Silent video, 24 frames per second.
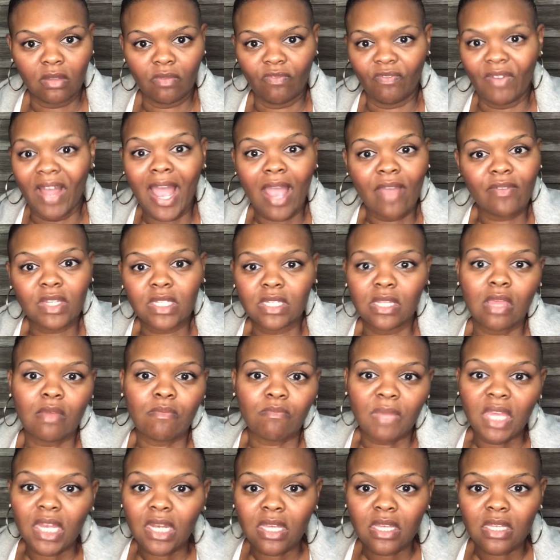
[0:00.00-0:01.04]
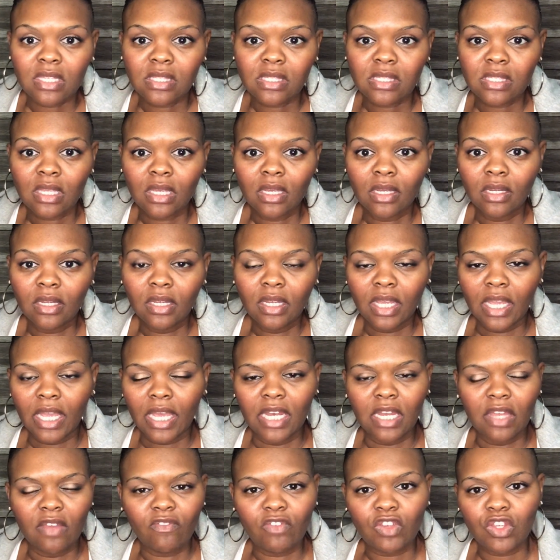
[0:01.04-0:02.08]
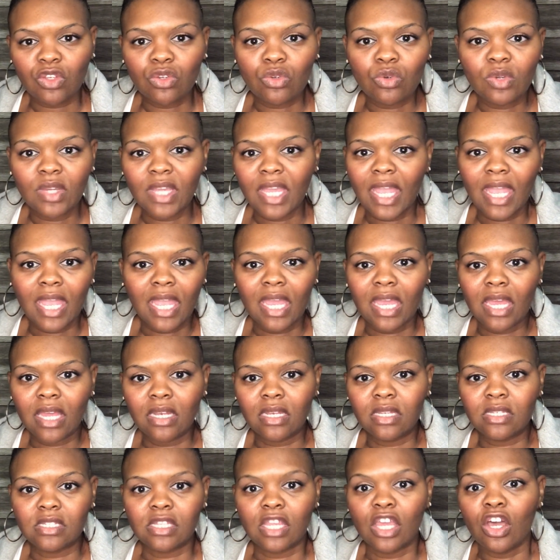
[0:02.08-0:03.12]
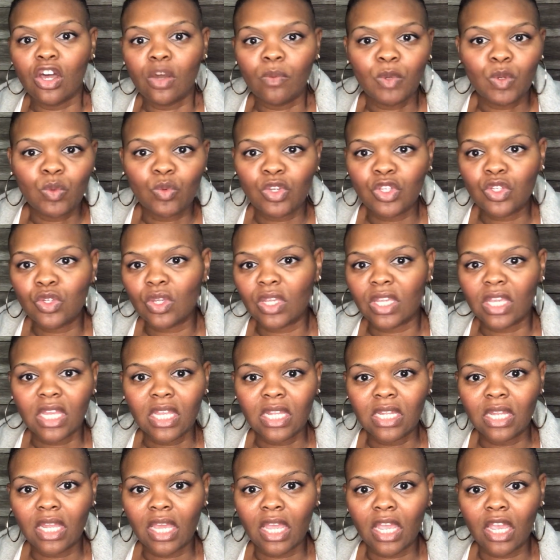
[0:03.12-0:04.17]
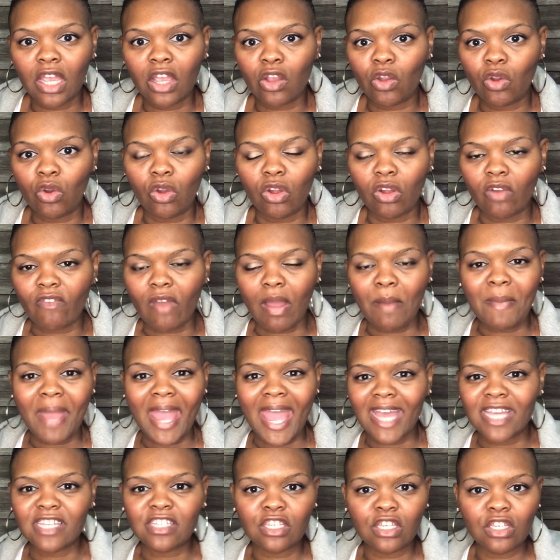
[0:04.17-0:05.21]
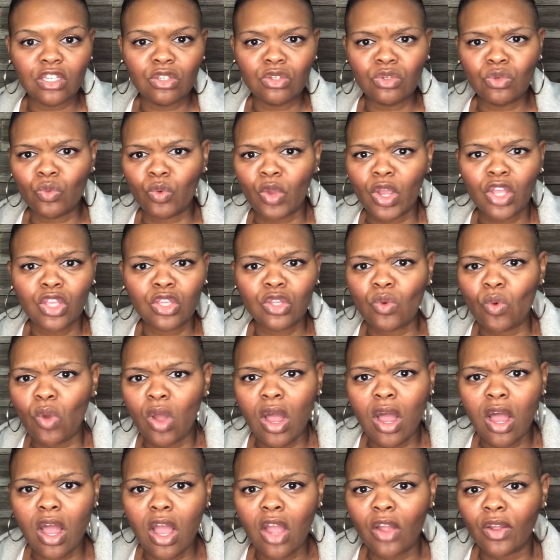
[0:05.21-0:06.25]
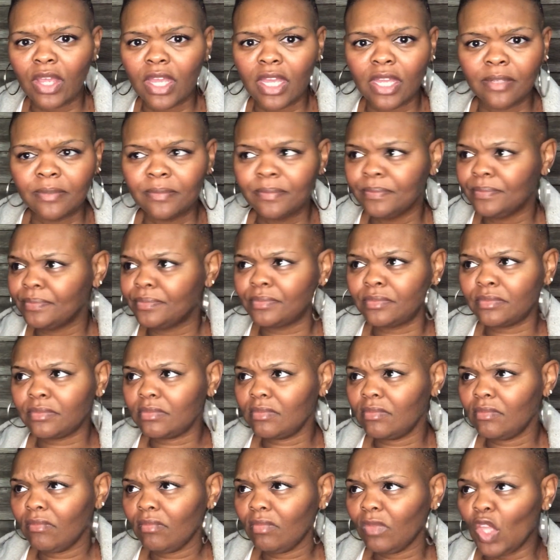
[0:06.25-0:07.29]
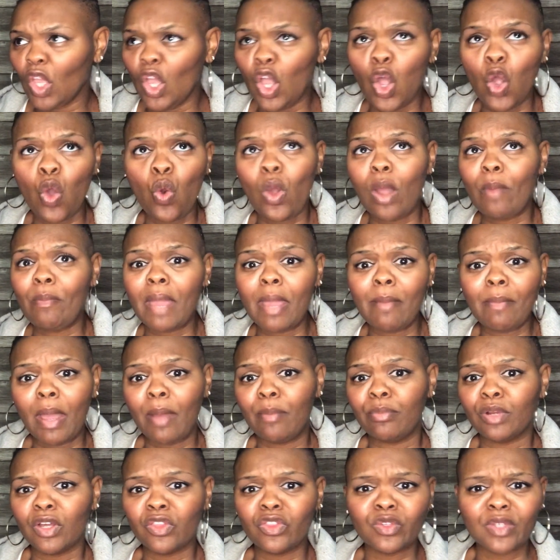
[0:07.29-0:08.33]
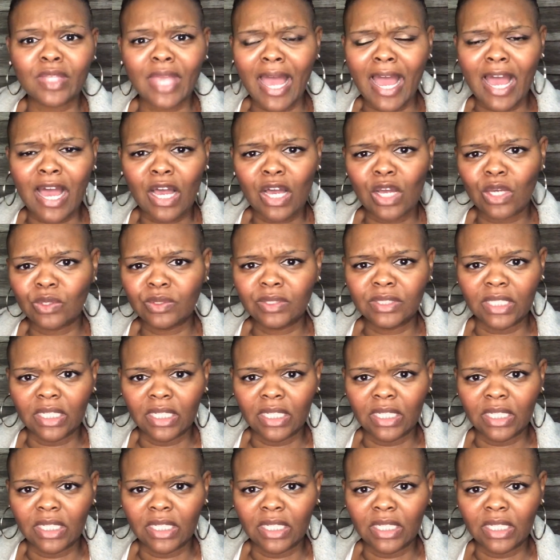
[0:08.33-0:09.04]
5 to 10 minutes. And if you can't tell me when you're getting there, or if I'm asking you where you are and, oh, I'm at my brother's house